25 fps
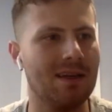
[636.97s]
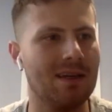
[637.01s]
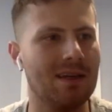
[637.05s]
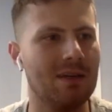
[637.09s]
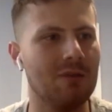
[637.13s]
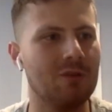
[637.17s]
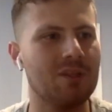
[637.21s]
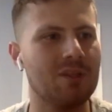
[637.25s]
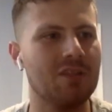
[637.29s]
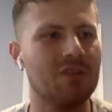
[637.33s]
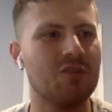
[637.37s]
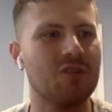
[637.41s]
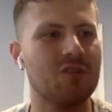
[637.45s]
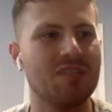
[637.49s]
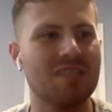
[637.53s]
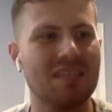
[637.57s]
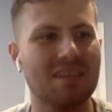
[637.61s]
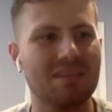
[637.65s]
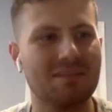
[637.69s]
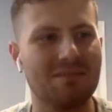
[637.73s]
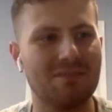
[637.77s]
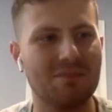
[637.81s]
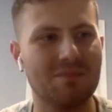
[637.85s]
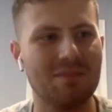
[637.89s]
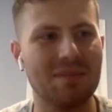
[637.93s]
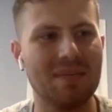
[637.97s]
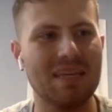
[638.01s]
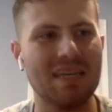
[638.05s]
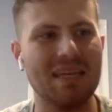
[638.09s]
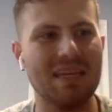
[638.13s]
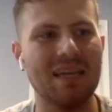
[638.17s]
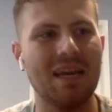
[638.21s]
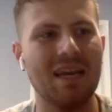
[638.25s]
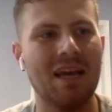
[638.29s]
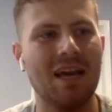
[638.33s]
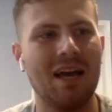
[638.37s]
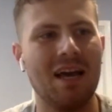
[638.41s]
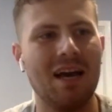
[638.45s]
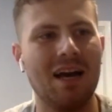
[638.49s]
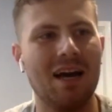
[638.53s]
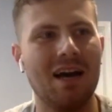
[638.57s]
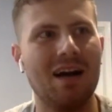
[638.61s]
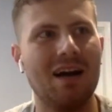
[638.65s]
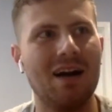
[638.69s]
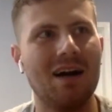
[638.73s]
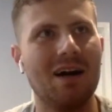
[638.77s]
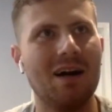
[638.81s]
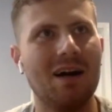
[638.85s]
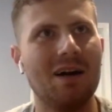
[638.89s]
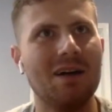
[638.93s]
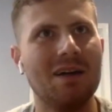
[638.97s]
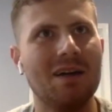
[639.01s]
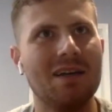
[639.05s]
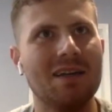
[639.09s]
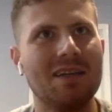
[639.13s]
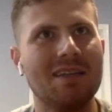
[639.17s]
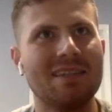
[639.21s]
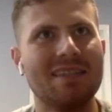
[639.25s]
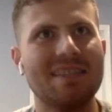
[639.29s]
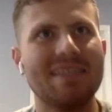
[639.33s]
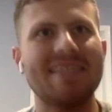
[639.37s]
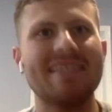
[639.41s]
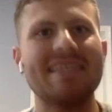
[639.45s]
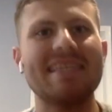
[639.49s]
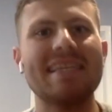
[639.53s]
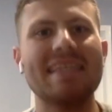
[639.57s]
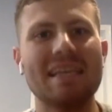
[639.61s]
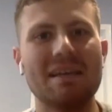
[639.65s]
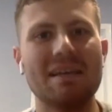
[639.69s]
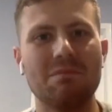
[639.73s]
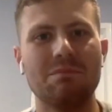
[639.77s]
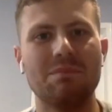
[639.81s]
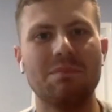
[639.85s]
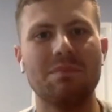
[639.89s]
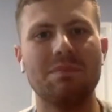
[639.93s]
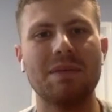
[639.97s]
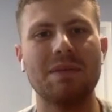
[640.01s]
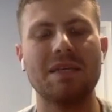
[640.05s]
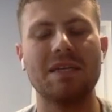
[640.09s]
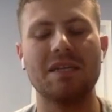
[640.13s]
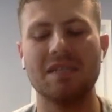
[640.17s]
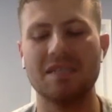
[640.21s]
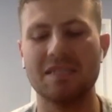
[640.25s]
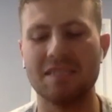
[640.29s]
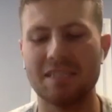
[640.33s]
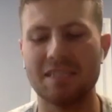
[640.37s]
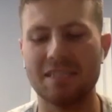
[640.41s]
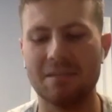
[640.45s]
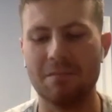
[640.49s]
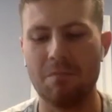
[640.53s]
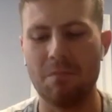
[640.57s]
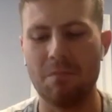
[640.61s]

It was interesting for me to see him because